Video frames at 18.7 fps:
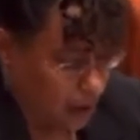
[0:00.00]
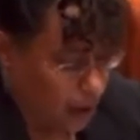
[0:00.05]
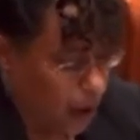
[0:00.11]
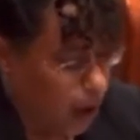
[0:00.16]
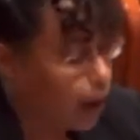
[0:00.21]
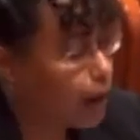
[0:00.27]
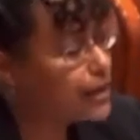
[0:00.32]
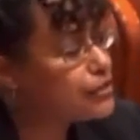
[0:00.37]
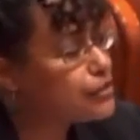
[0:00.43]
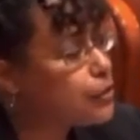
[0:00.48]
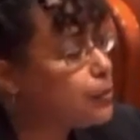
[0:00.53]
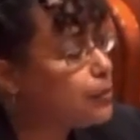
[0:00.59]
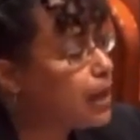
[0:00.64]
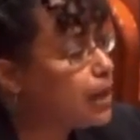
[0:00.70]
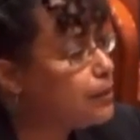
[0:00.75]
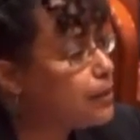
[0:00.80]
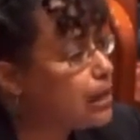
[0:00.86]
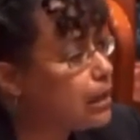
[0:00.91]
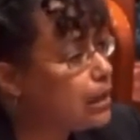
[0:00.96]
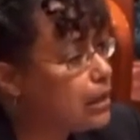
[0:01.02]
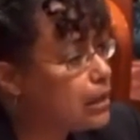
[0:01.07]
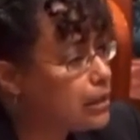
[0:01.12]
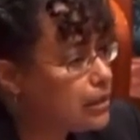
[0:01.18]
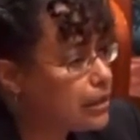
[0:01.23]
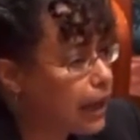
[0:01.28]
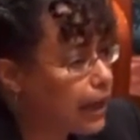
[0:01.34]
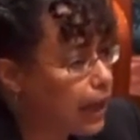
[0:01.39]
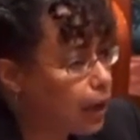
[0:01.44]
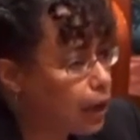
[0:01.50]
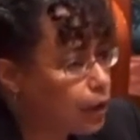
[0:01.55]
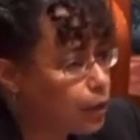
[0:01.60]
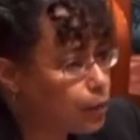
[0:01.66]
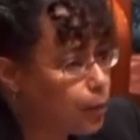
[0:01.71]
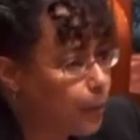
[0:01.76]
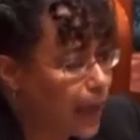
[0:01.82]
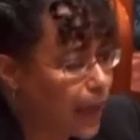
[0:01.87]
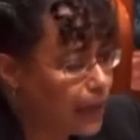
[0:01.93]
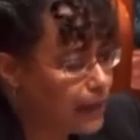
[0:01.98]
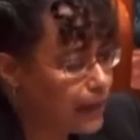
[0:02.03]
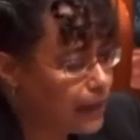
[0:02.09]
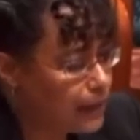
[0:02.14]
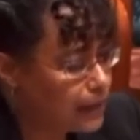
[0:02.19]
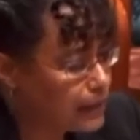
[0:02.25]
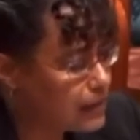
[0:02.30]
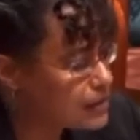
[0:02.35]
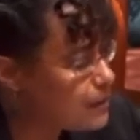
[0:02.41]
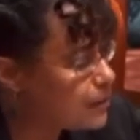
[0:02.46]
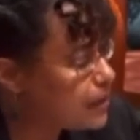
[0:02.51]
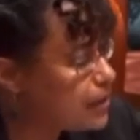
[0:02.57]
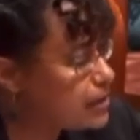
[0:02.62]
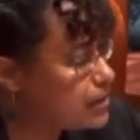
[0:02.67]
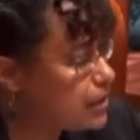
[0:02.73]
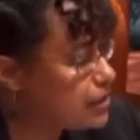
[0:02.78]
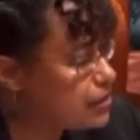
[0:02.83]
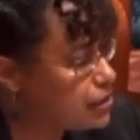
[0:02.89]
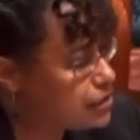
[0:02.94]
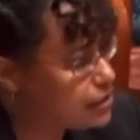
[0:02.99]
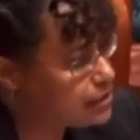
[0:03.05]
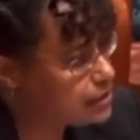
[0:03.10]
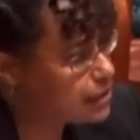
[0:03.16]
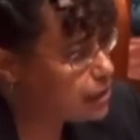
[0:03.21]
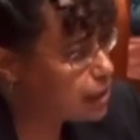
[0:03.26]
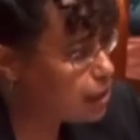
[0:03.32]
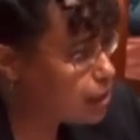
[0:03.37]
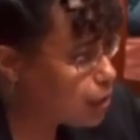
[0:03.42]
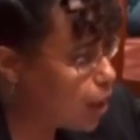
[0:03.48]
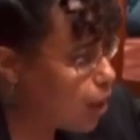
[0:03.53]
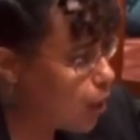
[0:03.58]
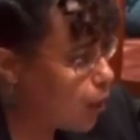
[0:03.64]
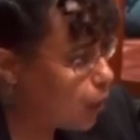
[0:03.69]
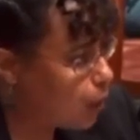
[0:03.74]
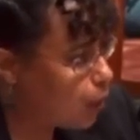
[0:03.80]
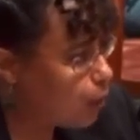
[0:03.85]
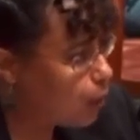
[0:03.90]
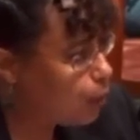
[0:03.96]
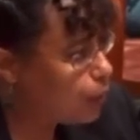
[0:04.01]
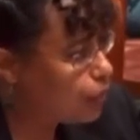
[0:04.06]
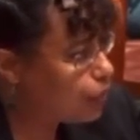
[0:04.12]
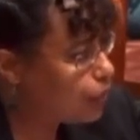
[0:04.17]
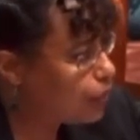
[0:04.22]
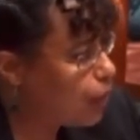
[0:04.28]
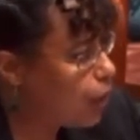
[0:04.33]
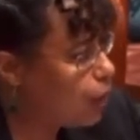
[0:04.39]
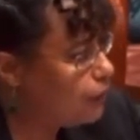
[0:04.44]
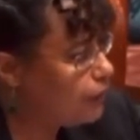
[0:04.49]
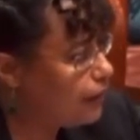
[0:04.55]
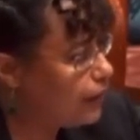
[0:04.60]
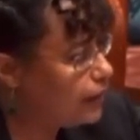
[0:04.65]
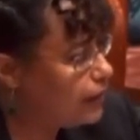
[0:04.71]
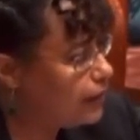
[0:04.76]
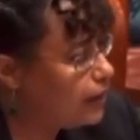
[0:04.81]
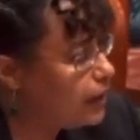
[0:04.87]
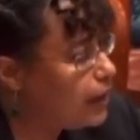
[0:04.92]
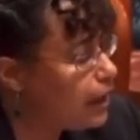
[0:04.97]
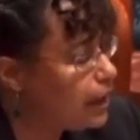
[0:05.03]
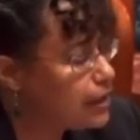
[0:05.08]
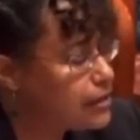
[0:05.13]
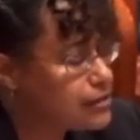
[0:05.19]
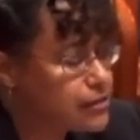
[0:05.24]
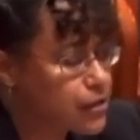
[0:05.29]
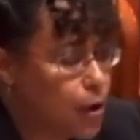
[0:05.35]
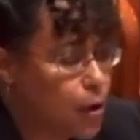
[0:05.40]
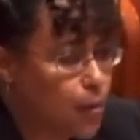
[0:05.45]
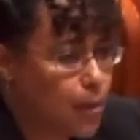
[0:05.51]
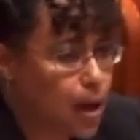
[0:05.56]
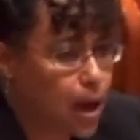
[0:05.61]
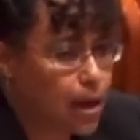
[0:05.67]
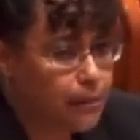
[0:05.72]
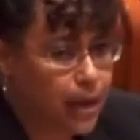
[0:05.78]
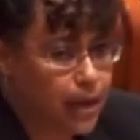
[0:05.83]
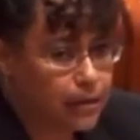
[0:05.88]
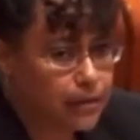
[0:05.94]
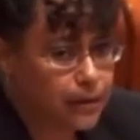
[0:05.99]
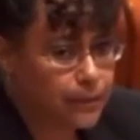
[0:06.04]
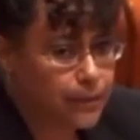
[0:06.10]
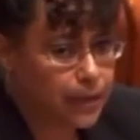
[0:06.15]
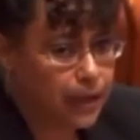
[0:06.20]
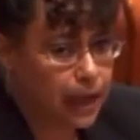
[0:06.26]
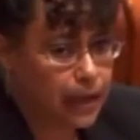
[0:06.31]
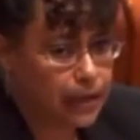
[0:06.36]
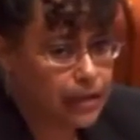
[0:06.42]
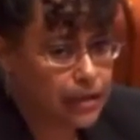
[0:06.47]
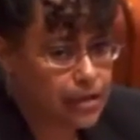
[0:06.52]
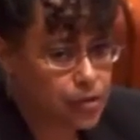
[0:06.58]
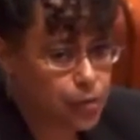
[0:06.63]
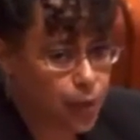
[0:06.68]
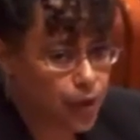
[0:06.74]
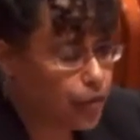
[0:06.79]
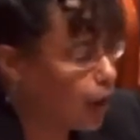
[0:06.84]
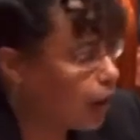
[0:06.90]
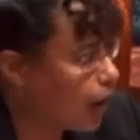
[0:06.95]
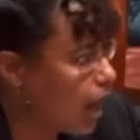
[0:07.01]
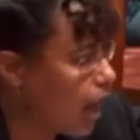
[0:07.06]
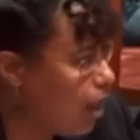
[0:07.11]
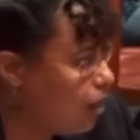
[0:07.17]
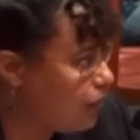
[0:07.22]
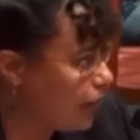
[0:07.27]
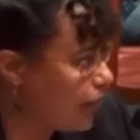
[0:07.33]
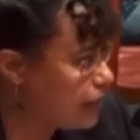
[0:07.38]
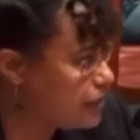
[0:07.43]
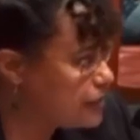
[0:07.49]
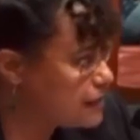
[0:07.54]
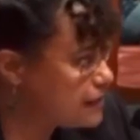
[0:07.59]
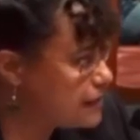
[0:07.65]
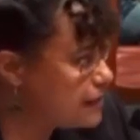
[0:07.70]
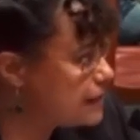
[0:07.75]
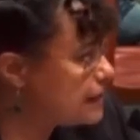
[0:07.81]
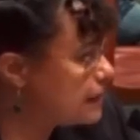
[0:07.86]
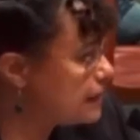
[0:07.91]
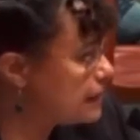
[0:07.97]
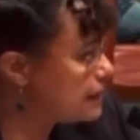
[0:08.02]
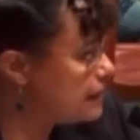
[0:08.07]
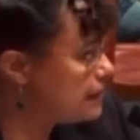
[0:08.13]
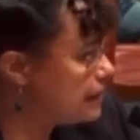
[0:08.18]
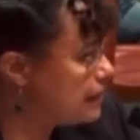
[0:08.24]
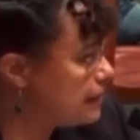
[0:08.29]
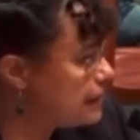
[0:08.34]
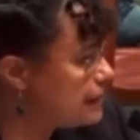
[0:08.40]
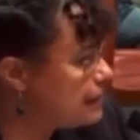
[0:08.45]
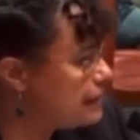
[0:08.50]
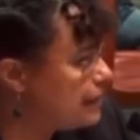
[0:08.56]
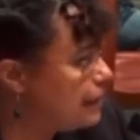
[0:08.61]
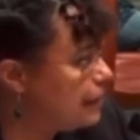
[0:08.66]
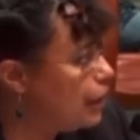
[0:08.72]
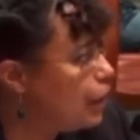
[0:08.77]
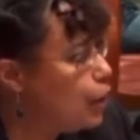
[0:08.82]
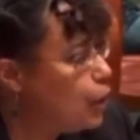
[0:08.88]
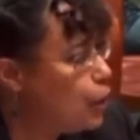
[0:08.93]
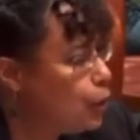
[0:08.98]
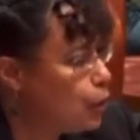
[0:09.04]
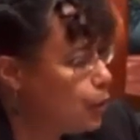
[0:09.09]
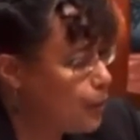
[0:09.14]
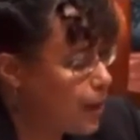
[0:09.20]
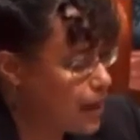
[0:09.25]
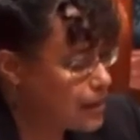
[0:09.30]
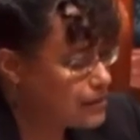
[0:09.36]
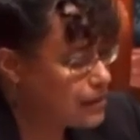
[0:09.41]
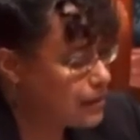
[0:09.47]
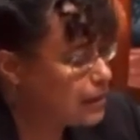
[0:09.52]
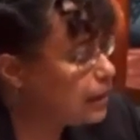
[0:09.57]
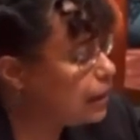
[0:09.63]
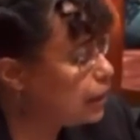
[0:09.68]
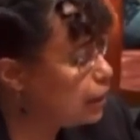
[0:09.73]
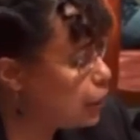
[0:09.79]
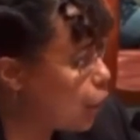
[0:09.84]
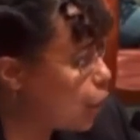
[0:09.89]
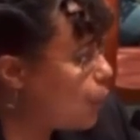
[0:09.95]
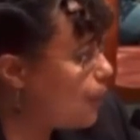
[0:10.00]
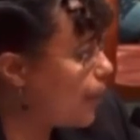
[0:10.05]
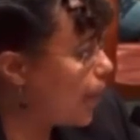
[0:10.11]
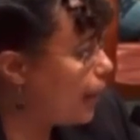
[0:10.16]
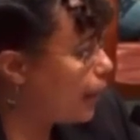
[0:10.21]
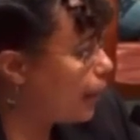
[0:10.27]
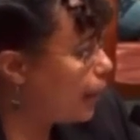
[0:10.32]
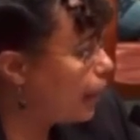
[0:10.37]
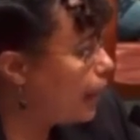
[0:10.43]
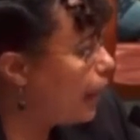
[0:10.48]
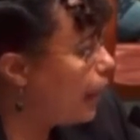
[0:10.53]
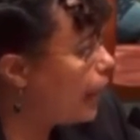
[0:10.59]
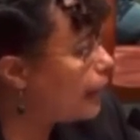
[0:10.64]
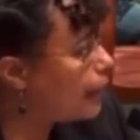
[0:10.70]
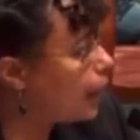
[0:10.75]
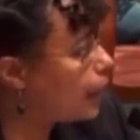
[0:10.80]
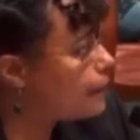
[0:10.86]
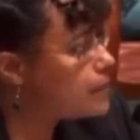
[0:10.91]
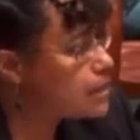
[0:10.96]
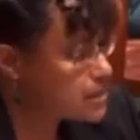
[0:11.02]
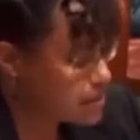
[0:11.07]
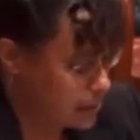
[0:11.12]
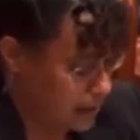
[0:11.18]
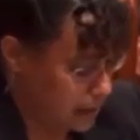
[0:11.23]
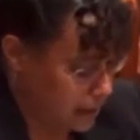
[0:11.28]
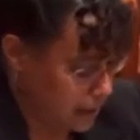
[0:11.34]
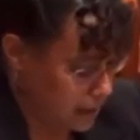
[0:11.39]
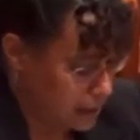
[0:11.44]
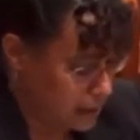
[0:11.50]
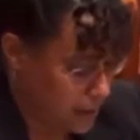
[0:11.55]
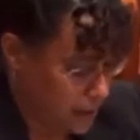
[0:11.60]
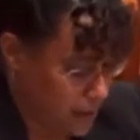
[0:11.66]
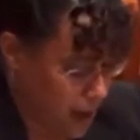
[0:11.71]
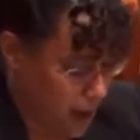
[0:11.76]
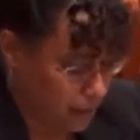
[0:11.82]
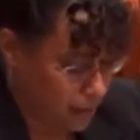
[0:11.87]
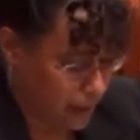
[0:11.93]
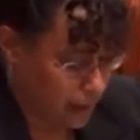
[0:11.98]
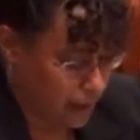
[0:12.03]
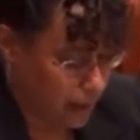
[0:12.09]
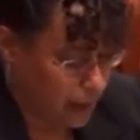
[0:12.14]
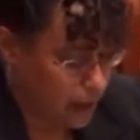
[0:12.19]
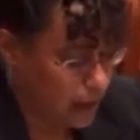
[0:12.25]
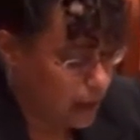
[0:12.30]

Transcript: All right, so maybe they are mandating this because they just didn't know with the COVID. And so my main complaint is with our health agencies and the CDC, who basically know better and are misleading the public.